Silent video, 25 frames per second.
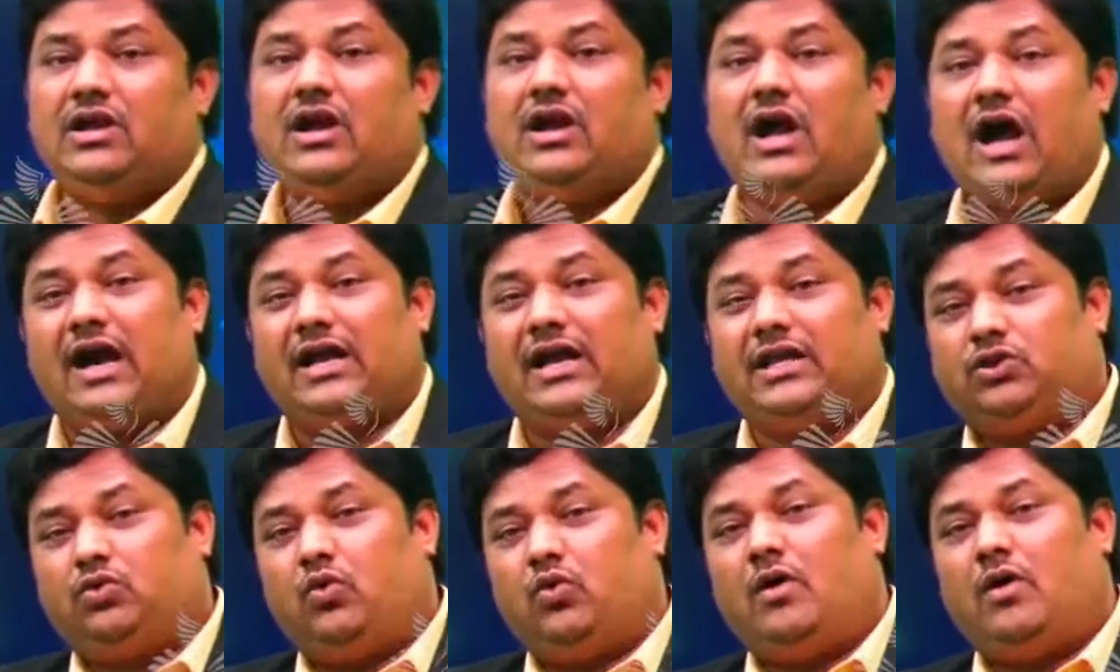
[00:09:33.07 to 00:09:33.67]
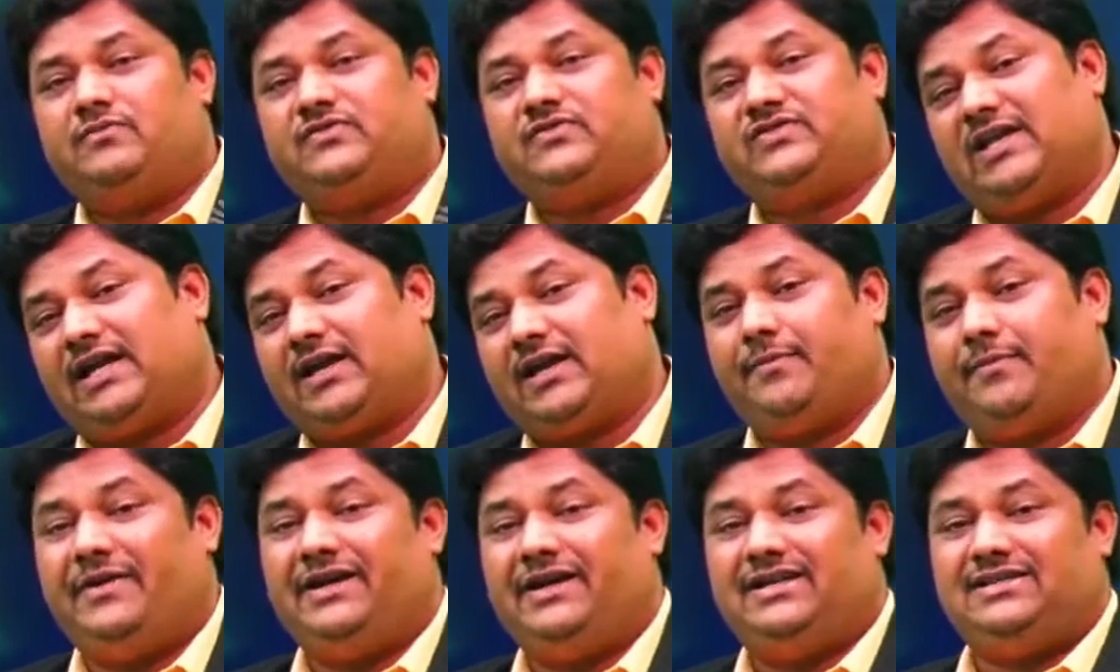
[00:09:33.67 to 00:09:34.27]
Earthworm
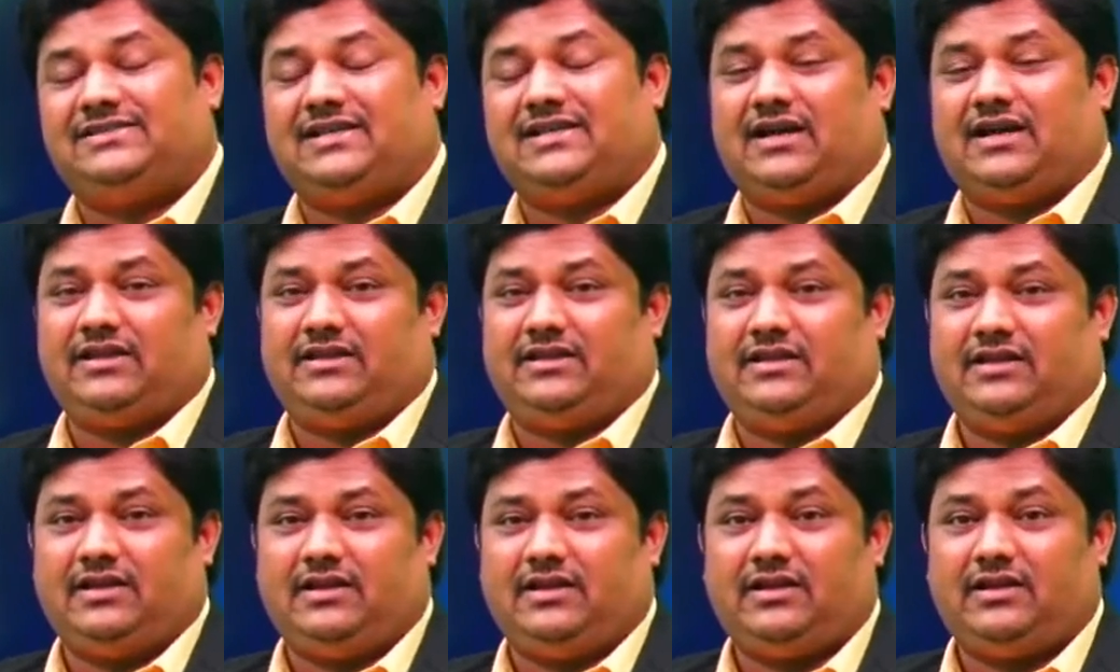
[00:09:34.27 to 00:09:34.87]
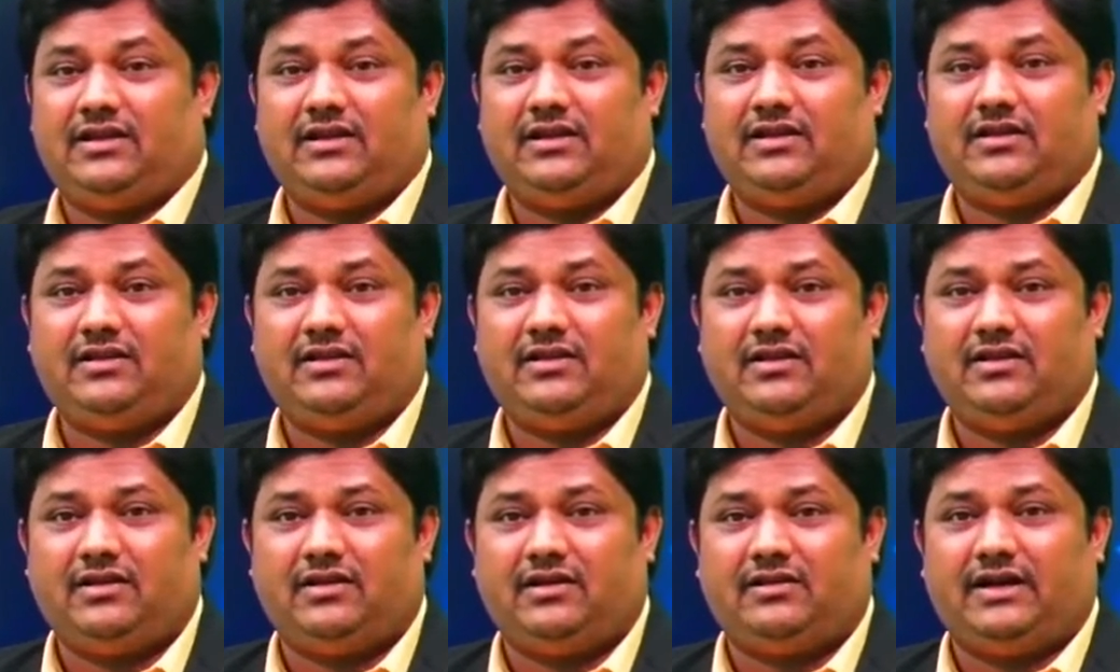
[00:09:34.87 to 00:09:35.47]
segments are there,
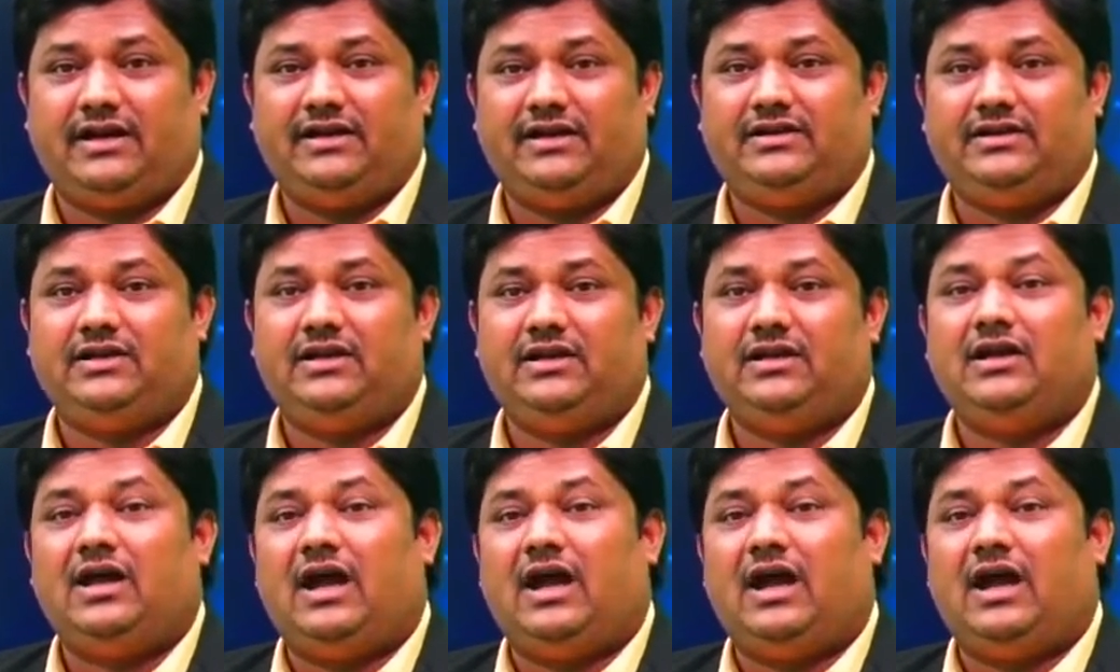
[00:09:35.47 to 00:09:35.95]
right?